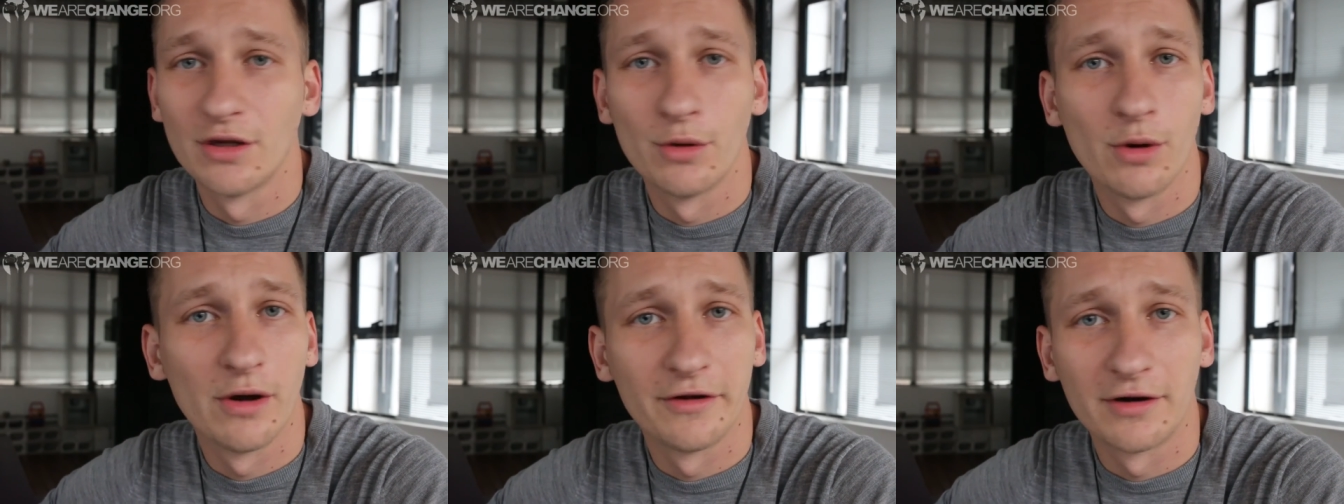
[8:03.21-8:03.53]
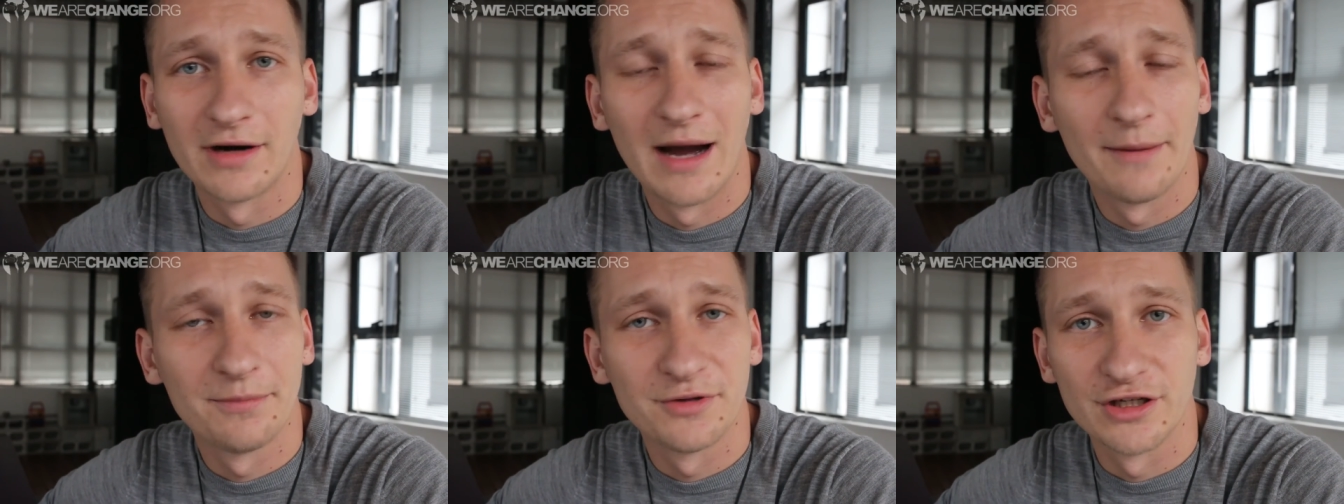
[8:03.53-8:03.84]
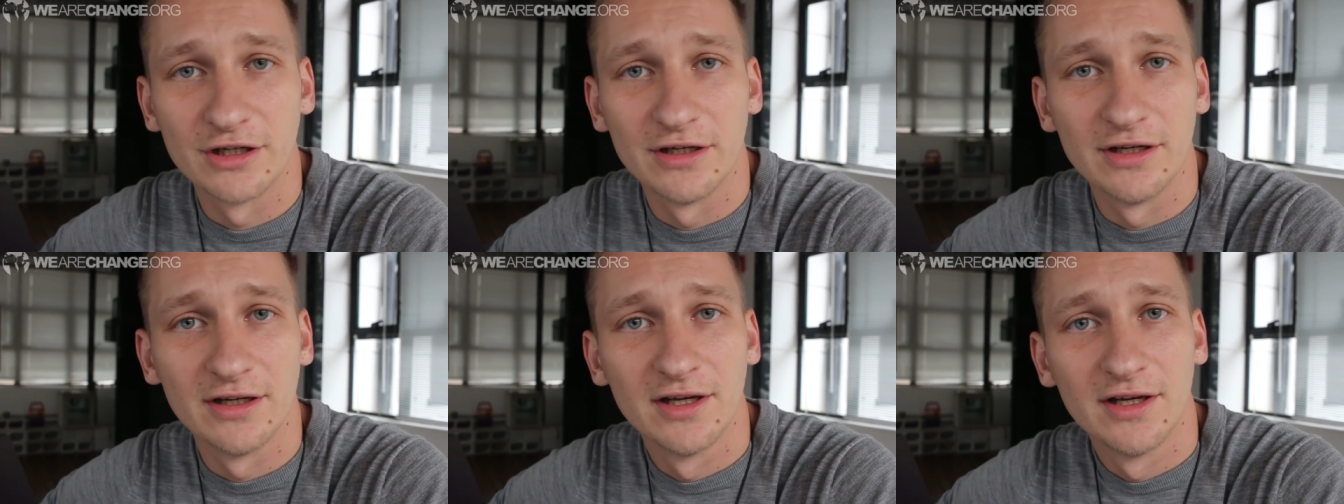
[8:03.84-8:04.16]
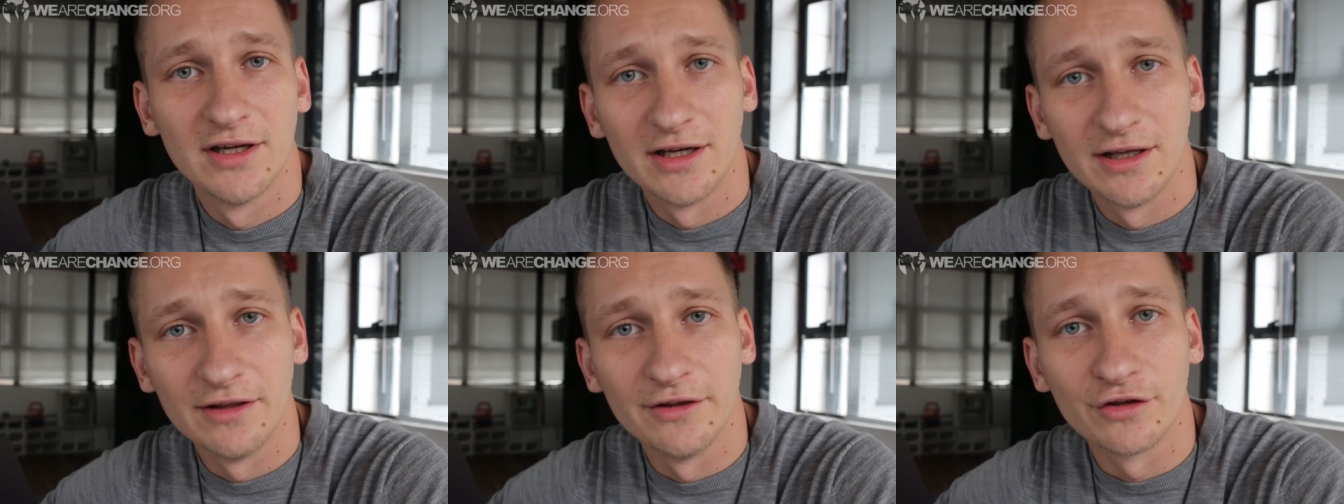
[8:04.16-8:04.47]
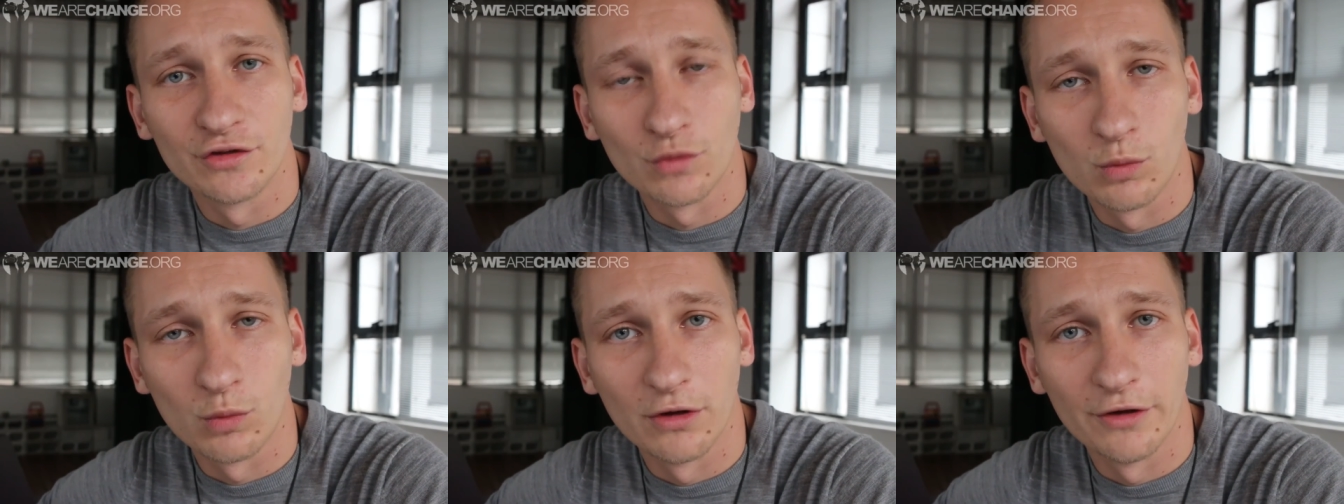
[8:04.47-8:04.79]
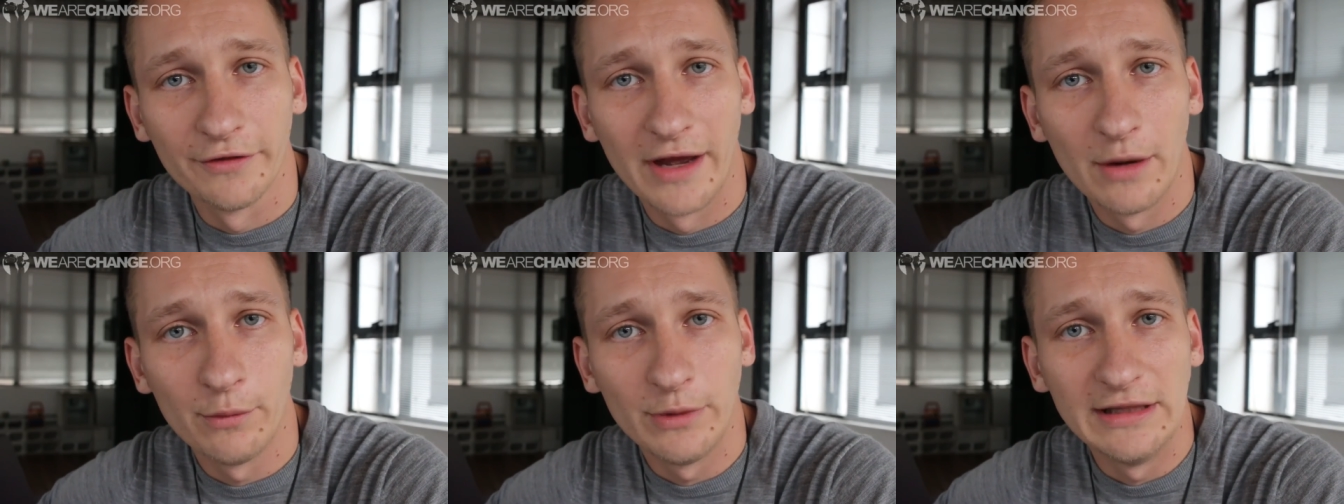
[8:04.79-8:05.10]
no other option in this
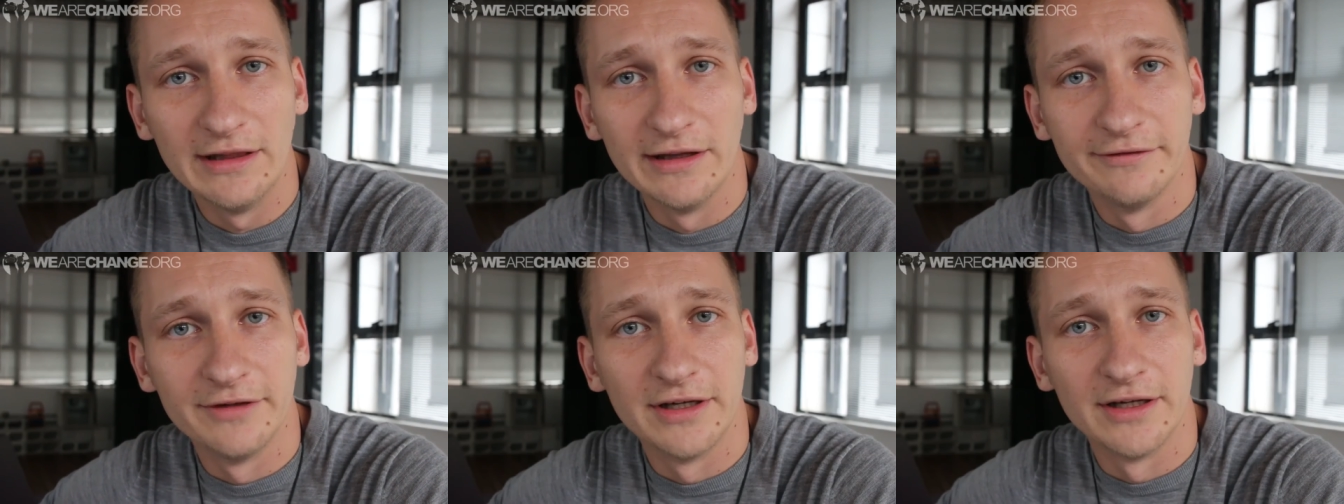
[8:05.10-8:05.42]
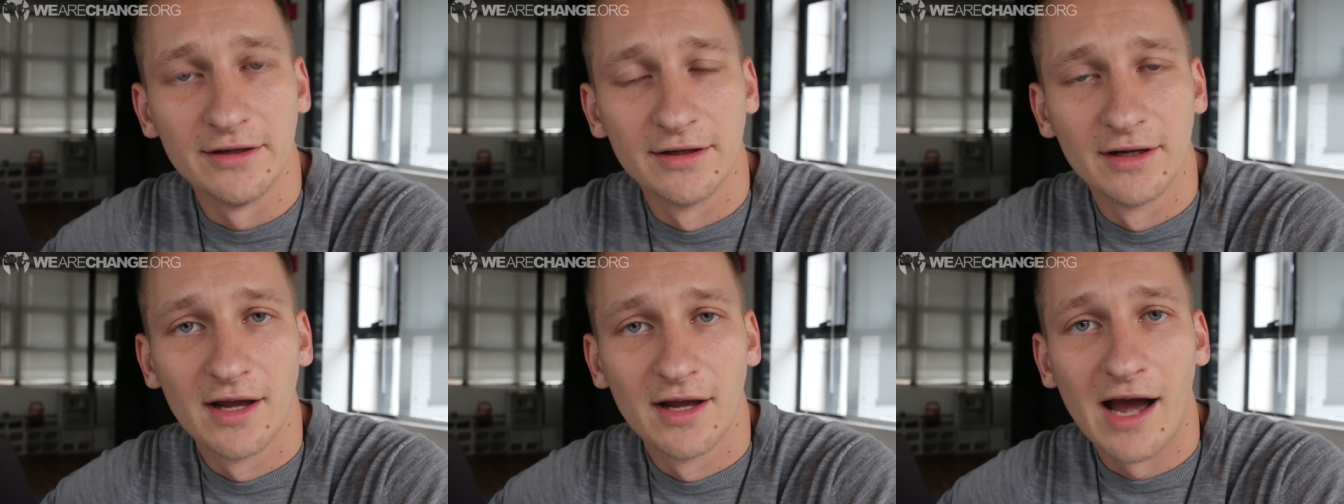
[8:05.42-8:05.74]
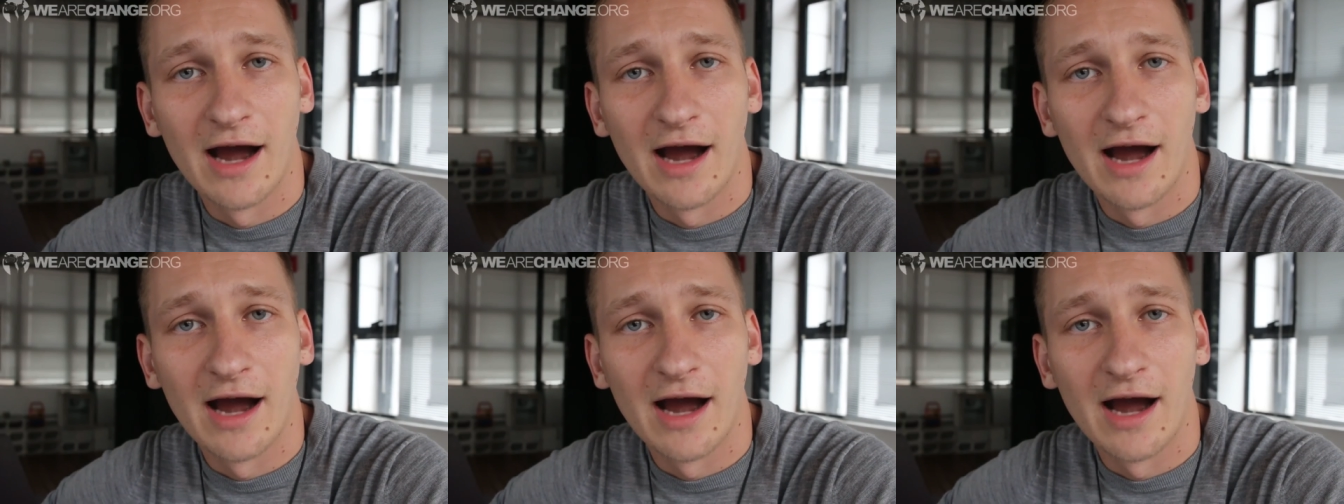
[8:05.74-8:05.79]
world that we live in.